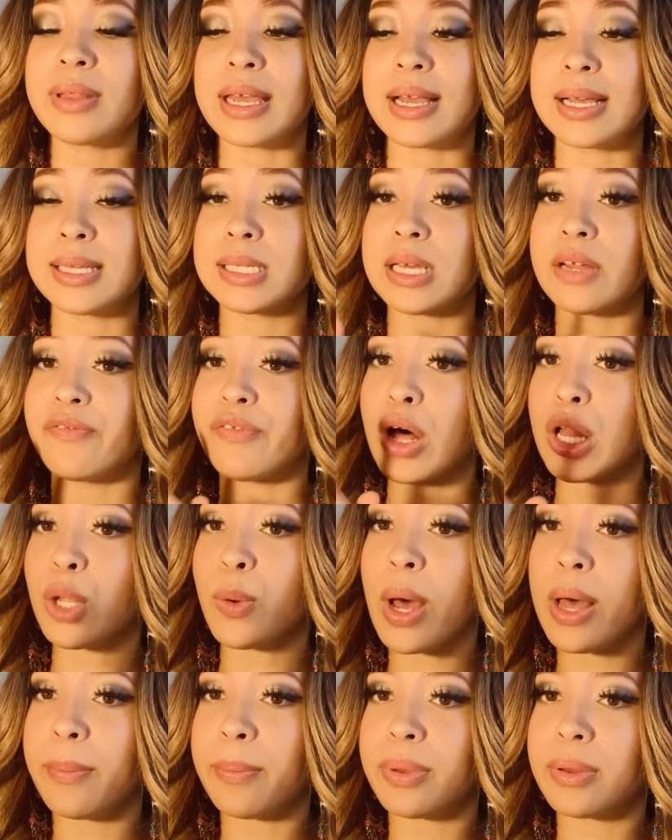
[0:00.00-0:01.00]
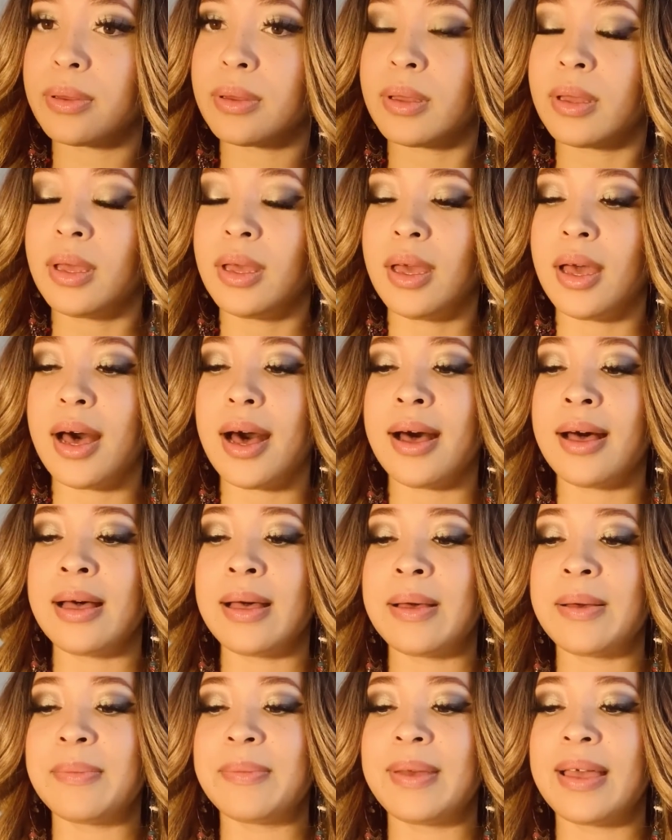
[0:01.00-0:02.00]
Like I said, follow up.
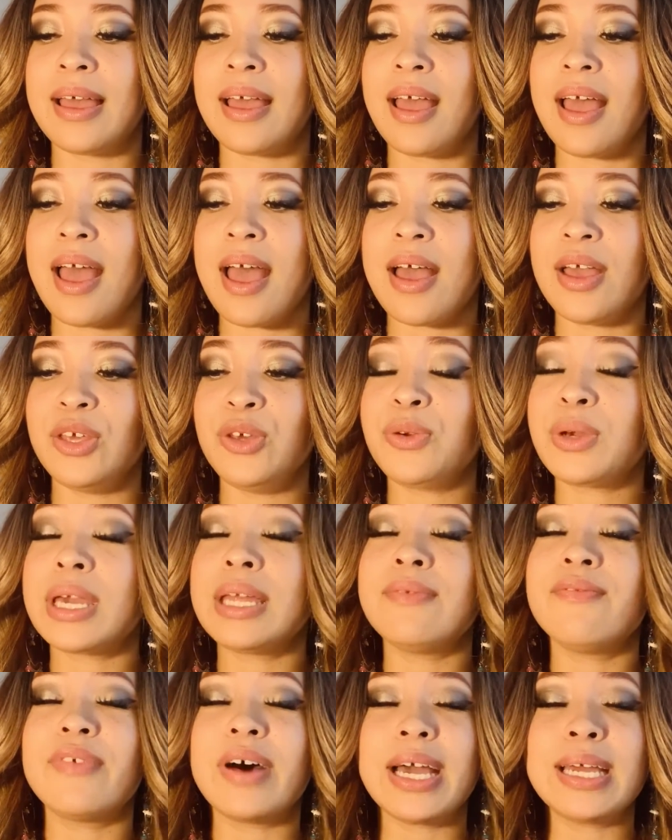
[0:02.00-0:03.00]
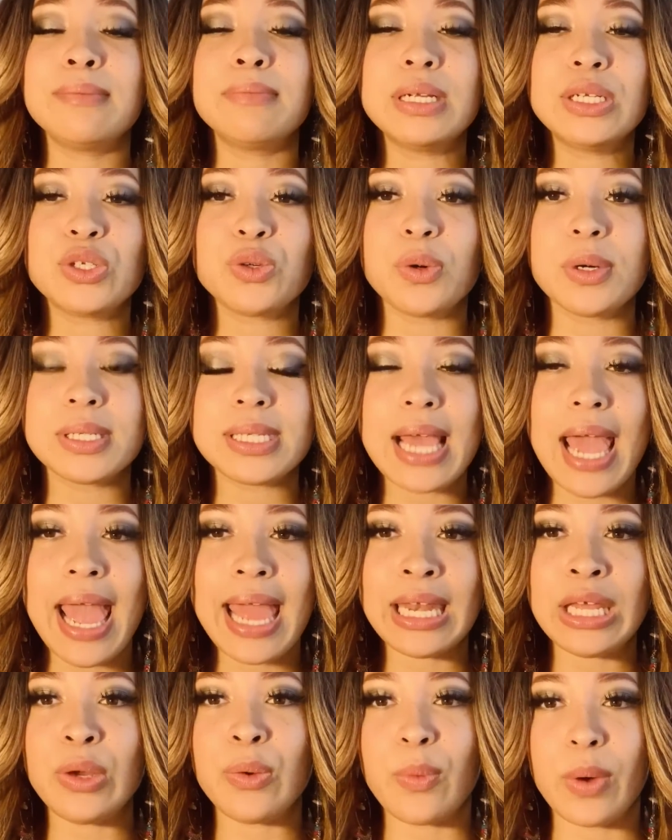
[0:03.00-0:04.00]
You can find mentors
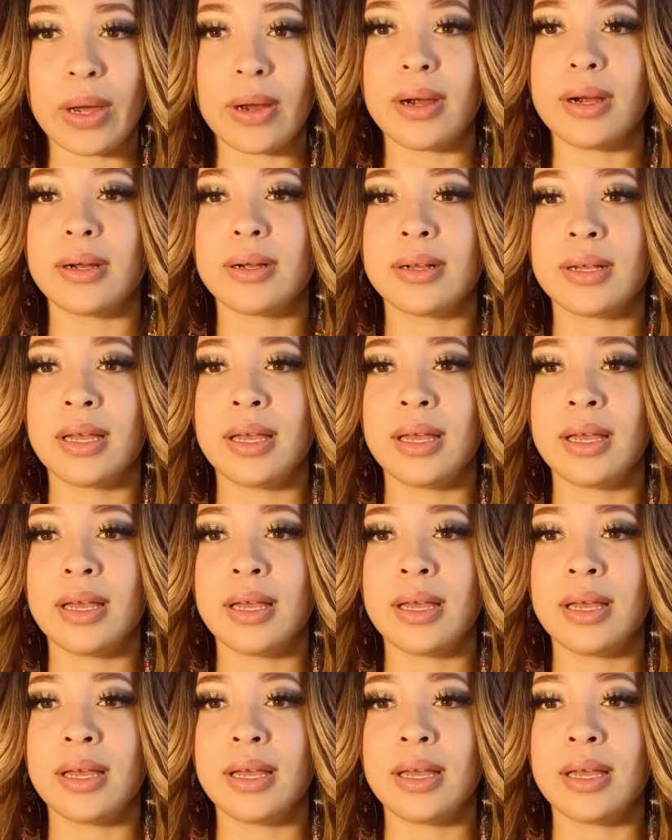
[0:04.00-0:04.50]
anywhere.